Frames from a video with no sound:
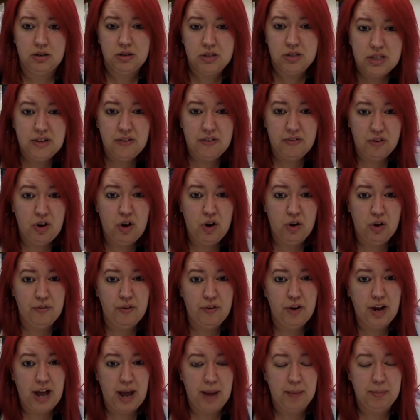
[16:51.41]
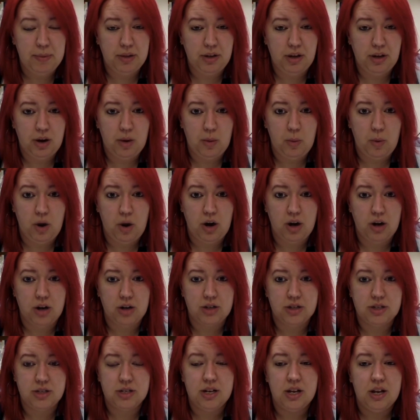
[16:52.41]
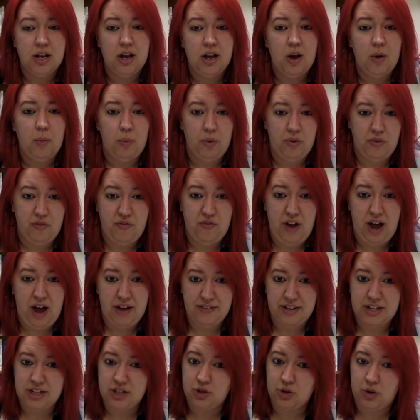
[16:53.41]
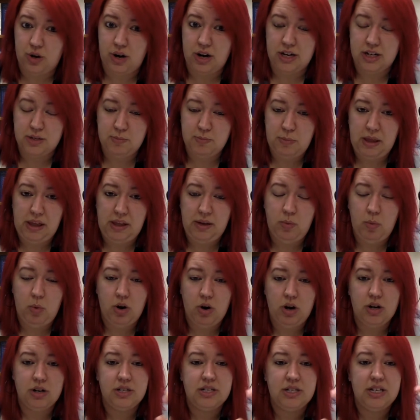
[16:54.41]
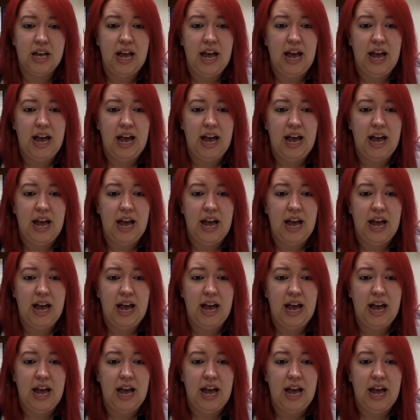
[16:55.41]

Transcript: difficult vocabulary words with 5 extra credit spelling words.